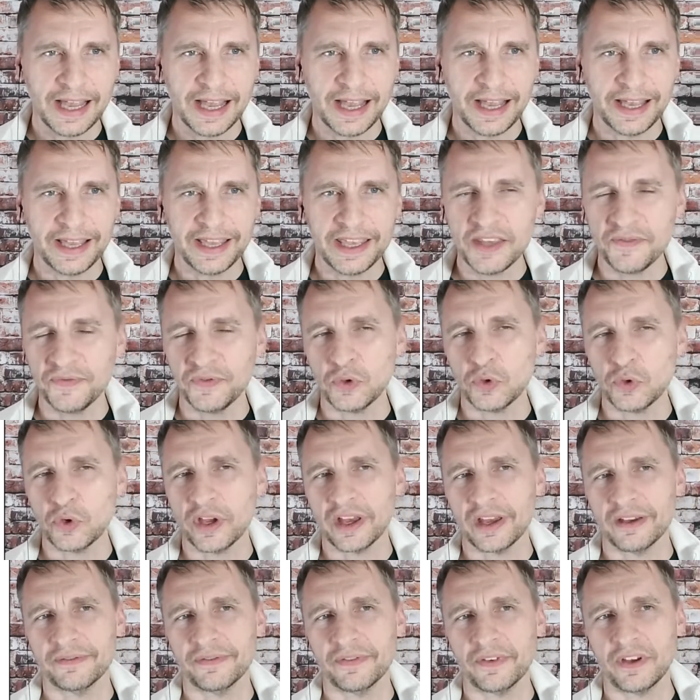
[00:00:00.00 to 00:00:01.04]
If you
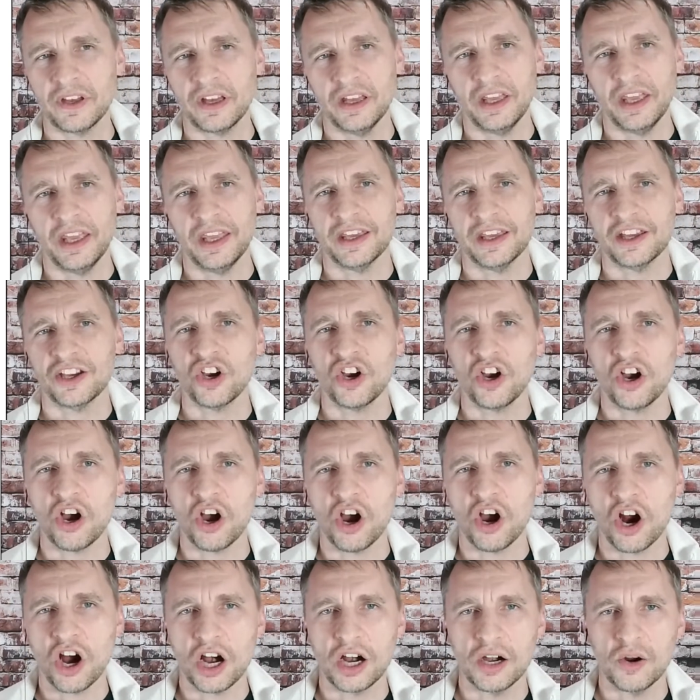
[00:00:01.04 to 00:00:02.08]
have a
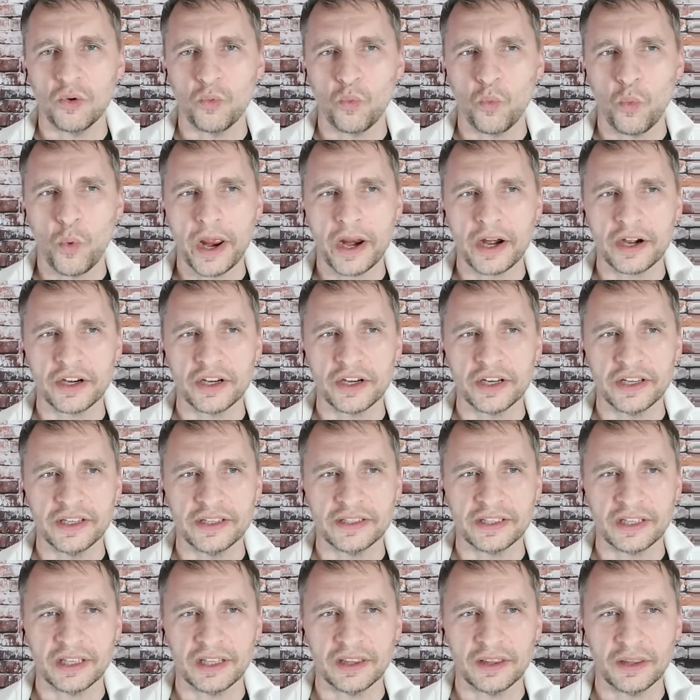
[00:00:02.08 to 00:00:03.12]
car, where
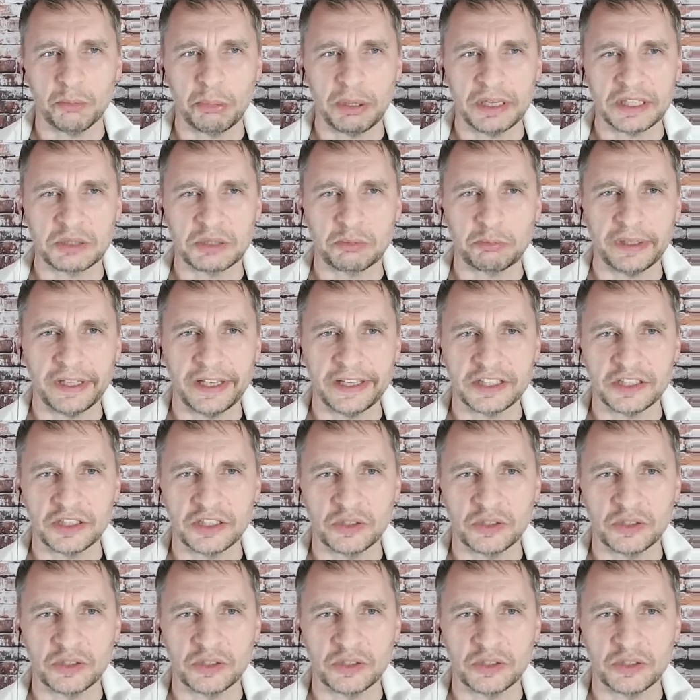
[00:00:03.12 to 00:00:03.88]
is the best place to